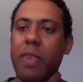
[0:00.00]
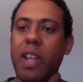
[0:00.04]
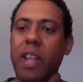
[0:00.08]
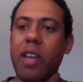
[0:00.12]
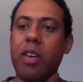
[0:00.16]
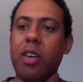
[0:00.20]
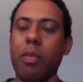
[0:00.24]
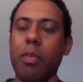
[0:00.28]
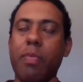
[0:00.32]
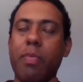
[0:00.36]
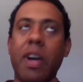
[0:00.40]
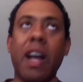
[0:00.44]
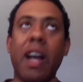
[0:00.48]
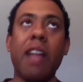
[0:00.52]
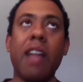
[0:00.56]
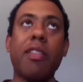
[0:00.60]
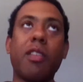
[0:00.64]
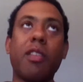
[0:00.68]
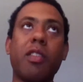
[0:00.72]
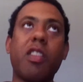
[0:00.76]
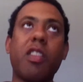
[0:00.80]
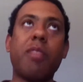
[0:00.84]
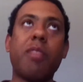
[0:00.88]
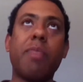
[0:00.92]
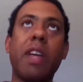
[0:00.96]
political party is
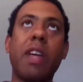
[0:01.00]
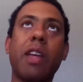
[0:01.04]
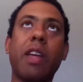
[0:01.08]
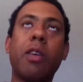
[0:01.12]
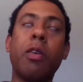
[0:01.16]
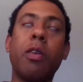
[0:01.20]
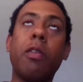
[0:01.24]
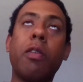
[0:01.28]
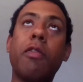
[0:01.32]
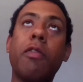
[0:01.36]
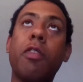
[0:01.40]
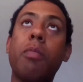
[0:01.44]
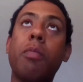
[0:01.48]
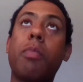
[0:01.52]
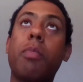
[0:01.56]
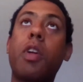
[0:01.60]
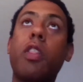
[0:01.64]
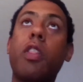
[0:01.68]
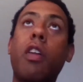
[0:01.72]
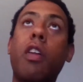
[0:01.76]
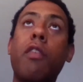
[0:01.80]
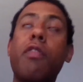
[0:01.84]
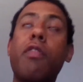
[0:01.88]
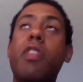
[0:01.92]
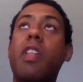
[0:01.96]
going to speak up from? Because
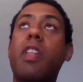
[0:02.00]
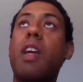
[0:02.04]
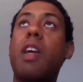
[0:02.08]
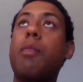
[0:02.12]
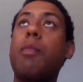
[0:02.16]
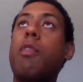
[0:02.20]
obviously